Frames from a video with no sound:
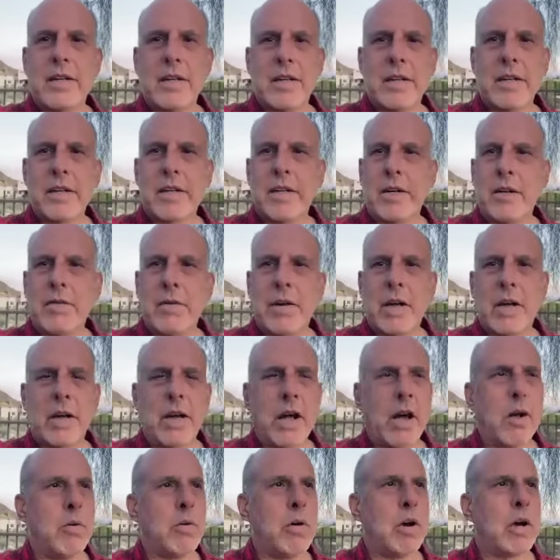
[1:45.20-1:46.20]
You know, uh,
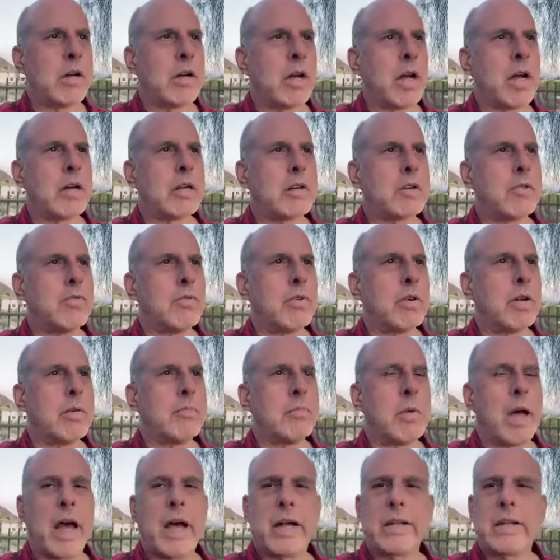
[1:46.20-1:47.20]
oh, a, a,
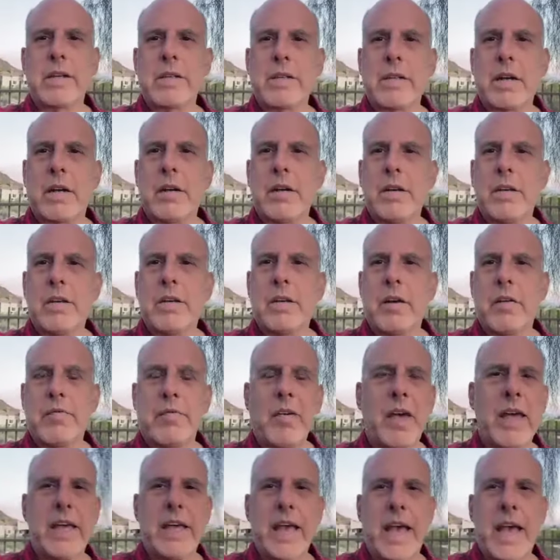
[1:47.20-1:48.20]
quarterback does a, a
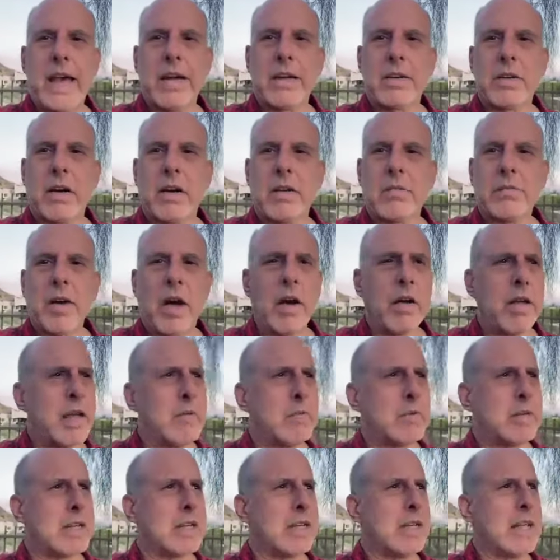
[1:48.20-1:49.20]
fake handoff. Oh, he
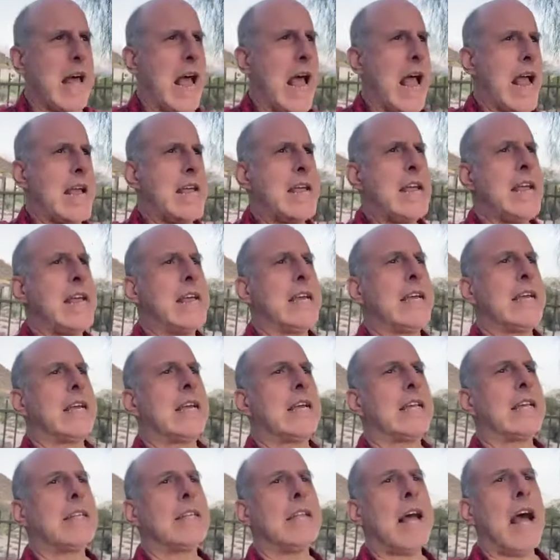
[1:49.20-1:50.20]
was lying.
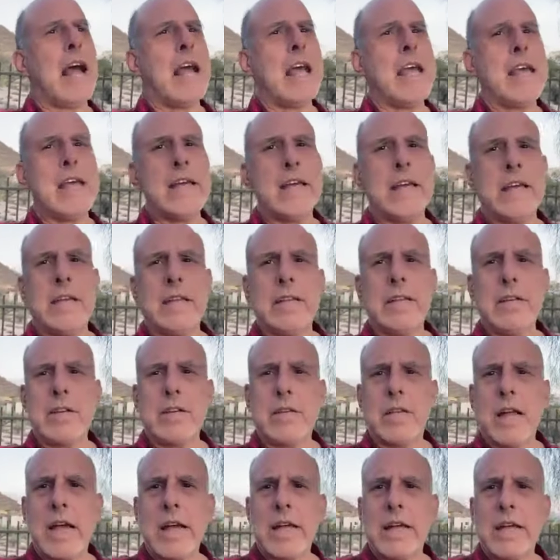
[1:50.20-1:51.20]
He lying. It
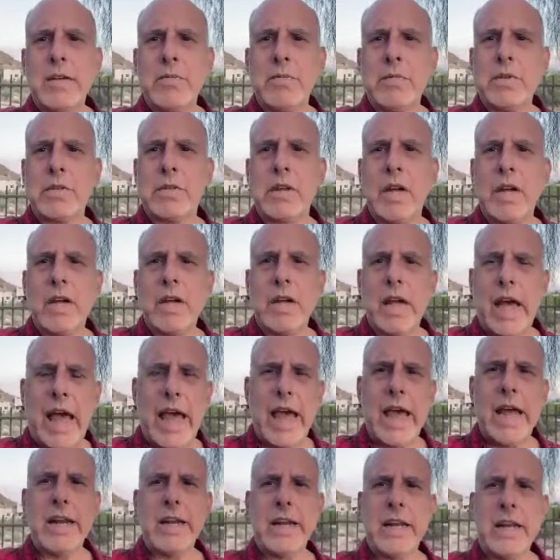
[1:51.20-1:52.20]
looked like he was
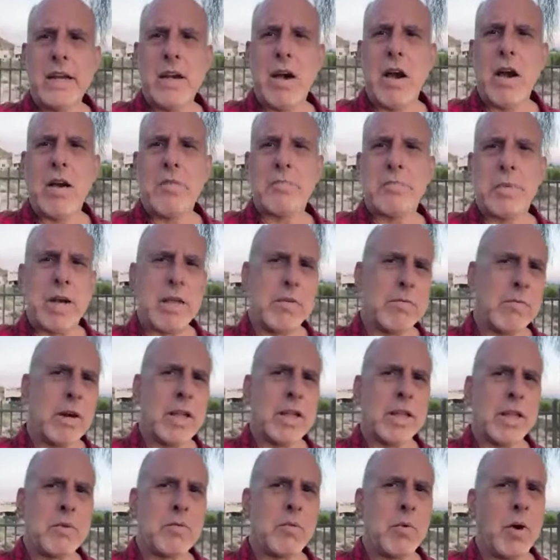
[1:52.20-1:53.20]
handing off, but he
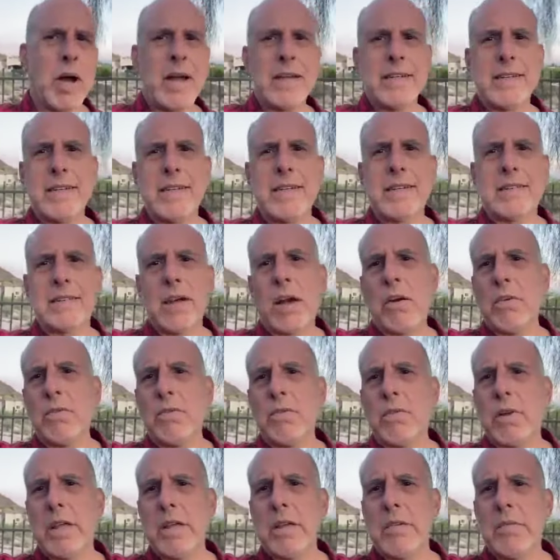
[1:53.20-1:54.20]
really wasn't.
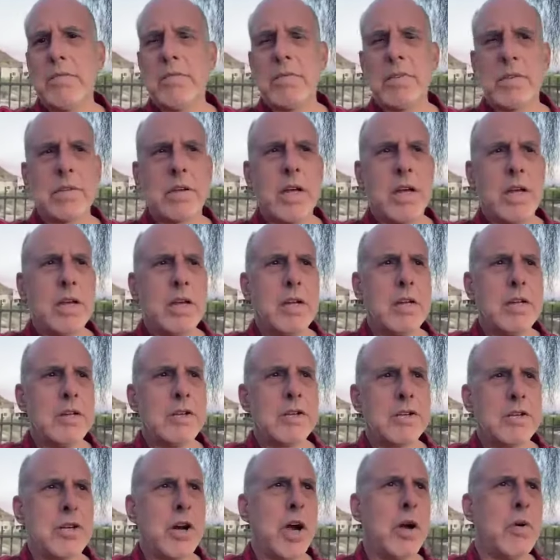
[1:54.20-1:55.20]
Oh, he was
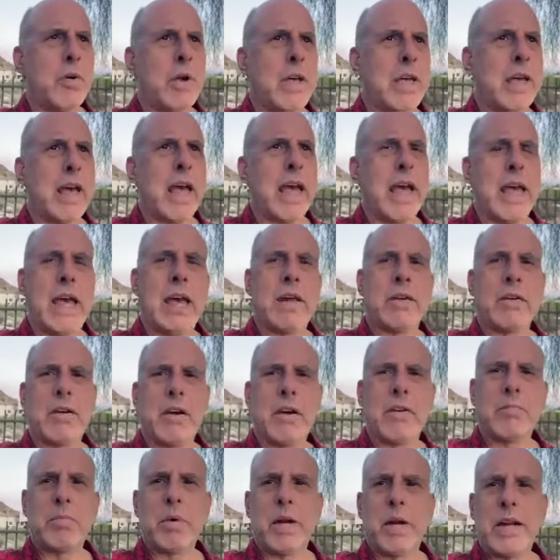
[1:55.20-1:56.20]
showing a
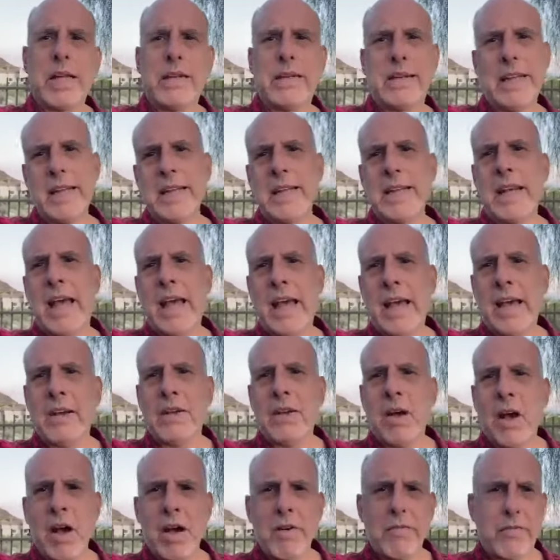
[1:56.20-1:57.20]
handoff, but he didn't
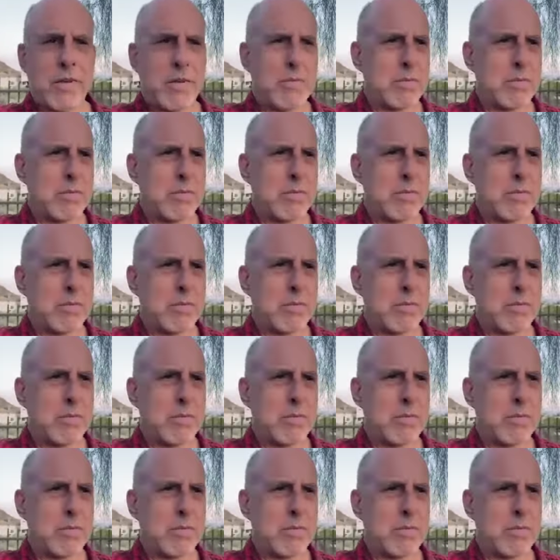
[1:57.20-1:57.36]
hand off.